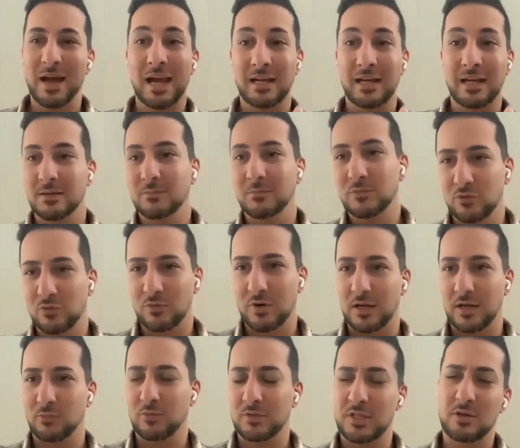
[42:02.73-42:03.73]
we paid them to
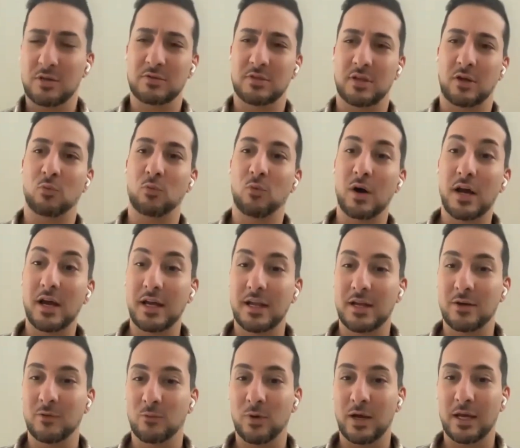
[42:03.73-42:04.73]
write, which I was like,
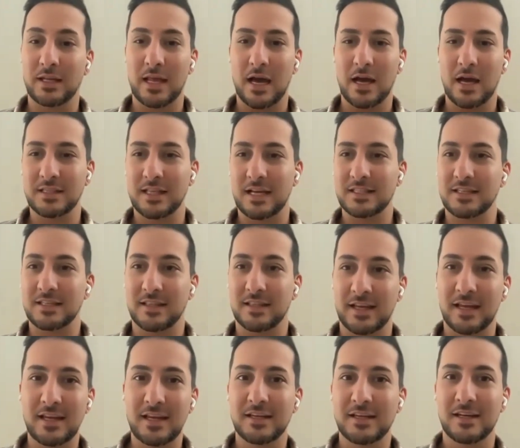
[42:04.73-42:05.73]
what? Wait, that's a
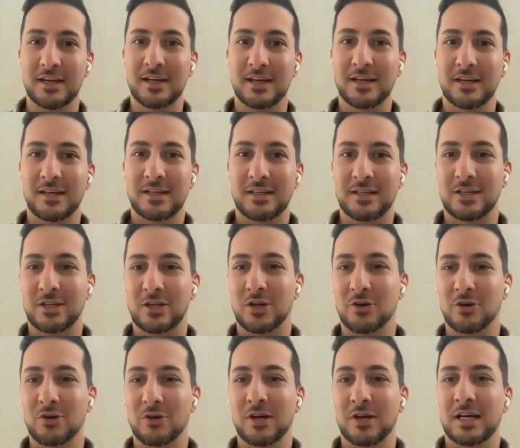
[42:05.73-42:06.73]
thing, you
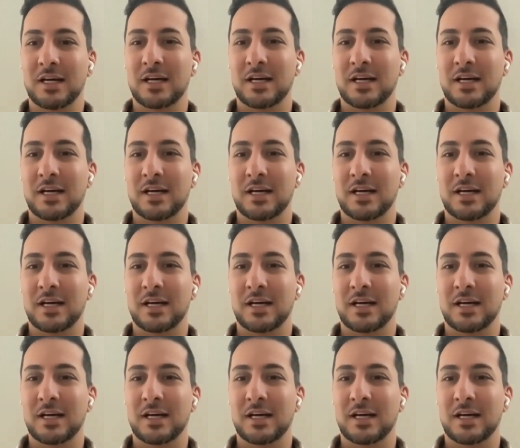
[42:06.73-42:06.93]
know?